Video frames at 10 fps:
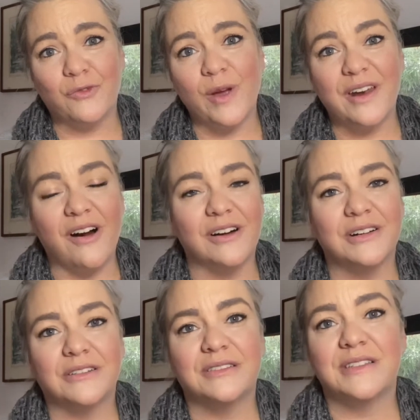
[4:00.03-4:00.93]
read
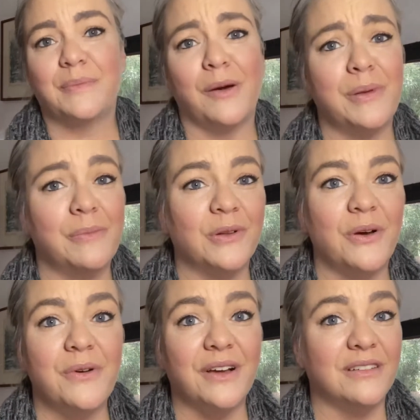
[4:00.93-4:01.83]
articles about people
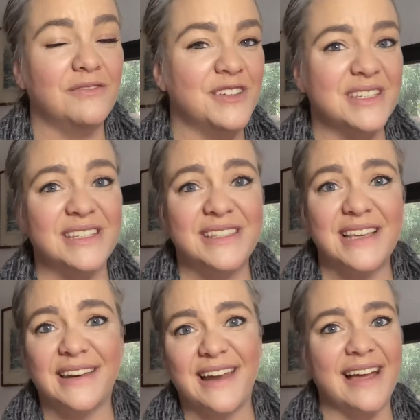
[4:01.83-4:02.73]
going on visits
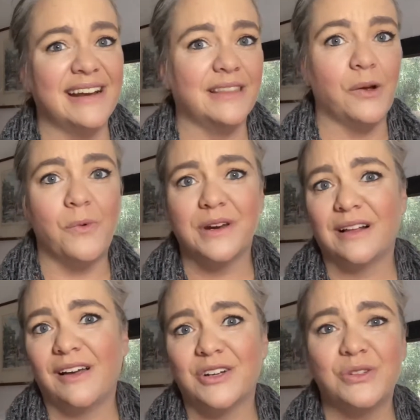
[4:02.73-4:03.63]
at night at like one
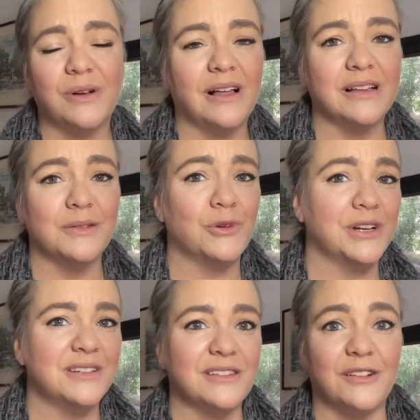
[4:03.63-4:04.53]
o'clock, two o'clock in the
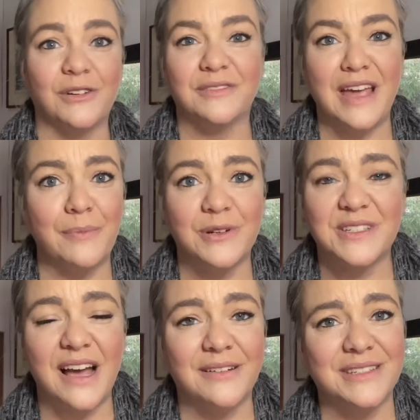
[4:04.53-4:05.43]
morning to their
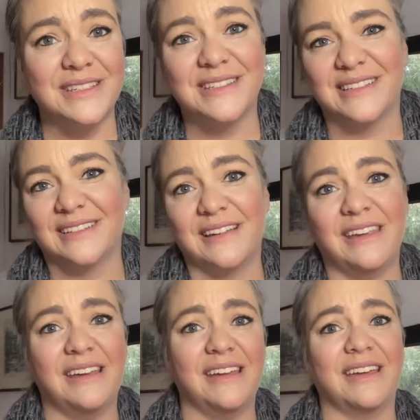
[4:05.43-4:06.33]
neighbors' houses and
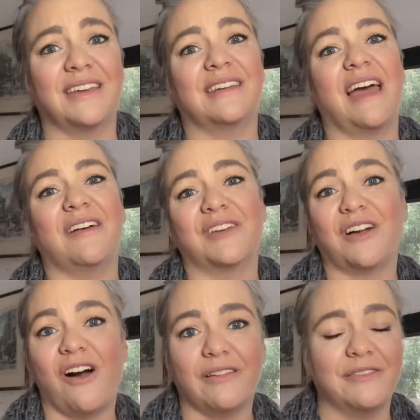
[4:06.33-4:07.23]
eating and having
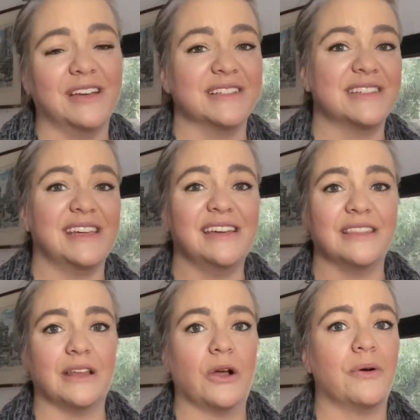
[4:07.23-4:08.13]
coffee and tea
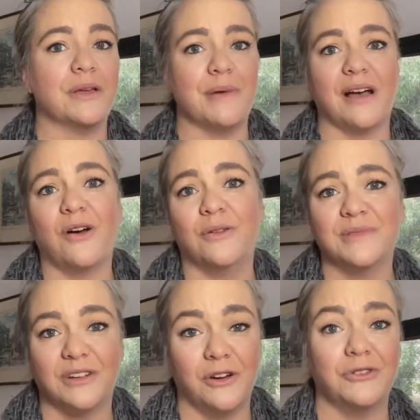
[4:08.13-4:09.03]
and then going back home
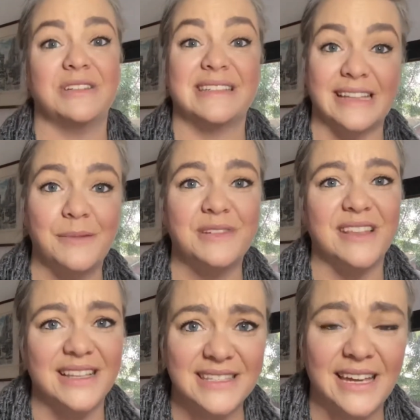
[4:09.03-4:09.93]
to go to sleep to
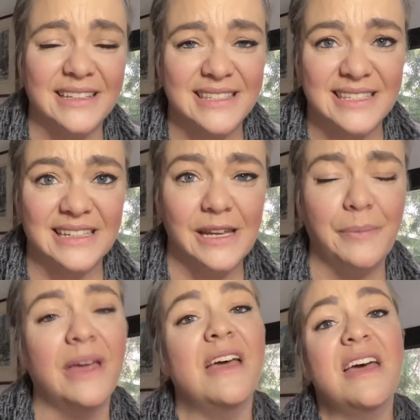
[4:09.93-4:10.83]
that second sleep
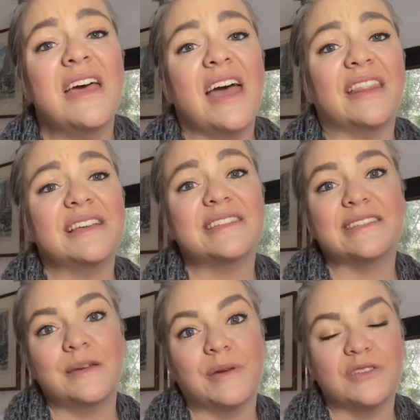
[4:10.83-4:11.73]
sleep and then
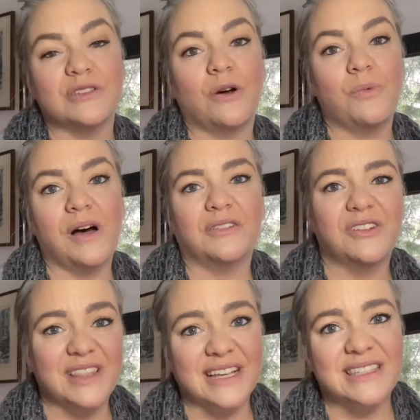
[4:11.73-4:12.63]
sleeping so well
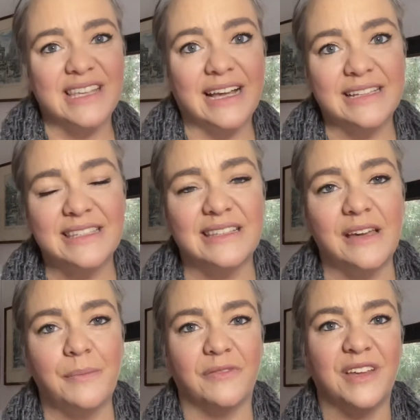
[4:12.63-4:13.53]
during that second
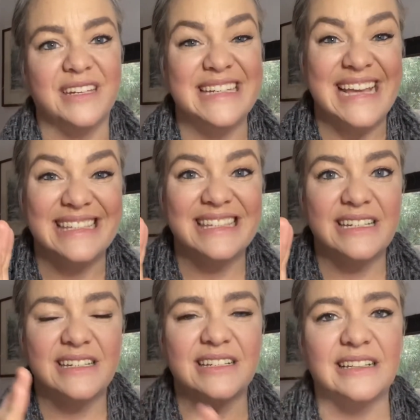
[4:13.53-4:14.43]
sleep of
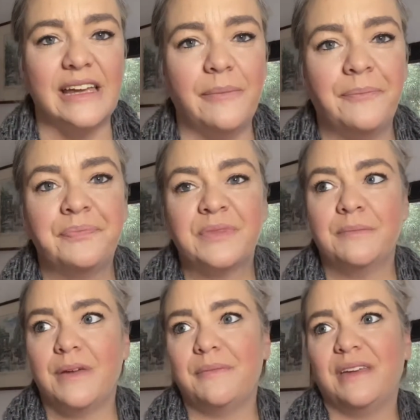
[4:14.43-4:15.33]
condensed sleep
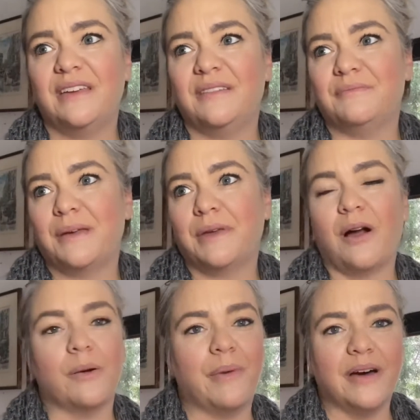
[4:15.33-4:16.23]
maybe maybe
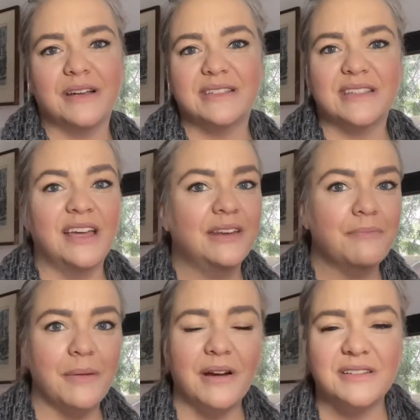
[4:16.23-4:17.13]
our bodies
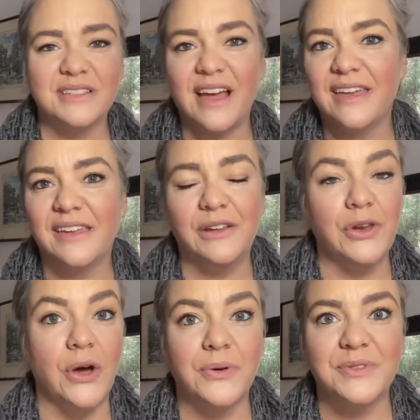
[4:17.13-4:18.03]
maybe our psyche
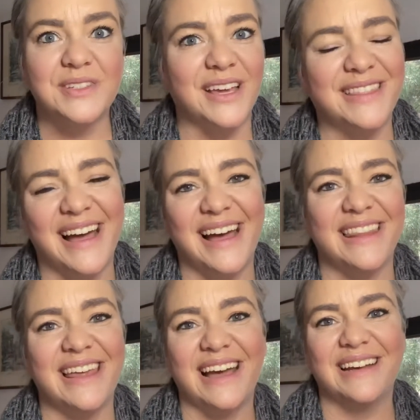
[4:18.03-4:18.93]
knows that that
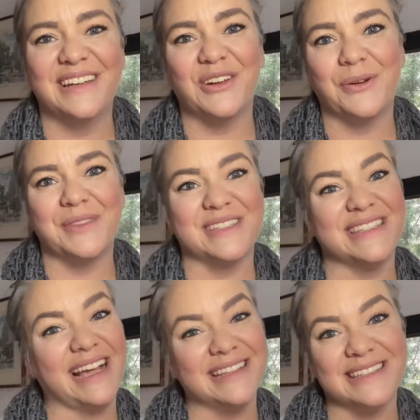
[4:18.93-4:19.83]
that you know the
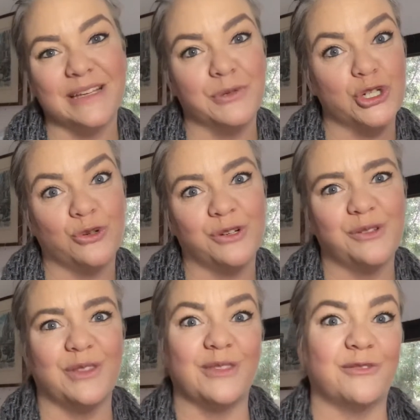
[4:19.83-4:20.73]
second sleep is
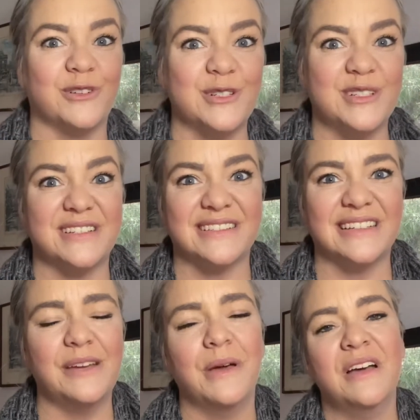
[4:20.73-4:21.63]
shorter than the first
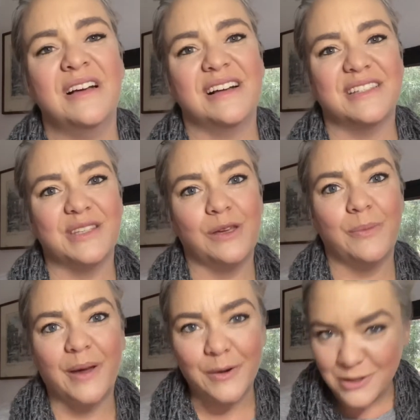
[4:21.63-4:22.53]
sleep and so you
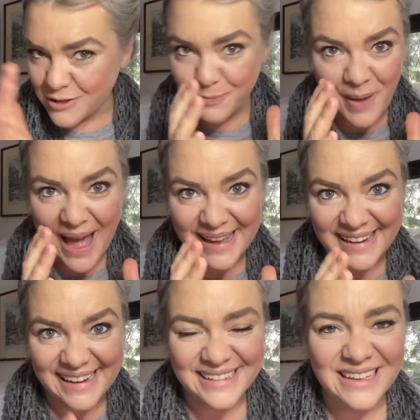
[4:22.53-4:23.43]
better just pack
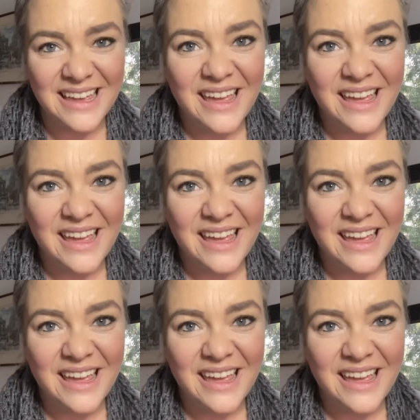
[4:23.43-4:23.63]
it in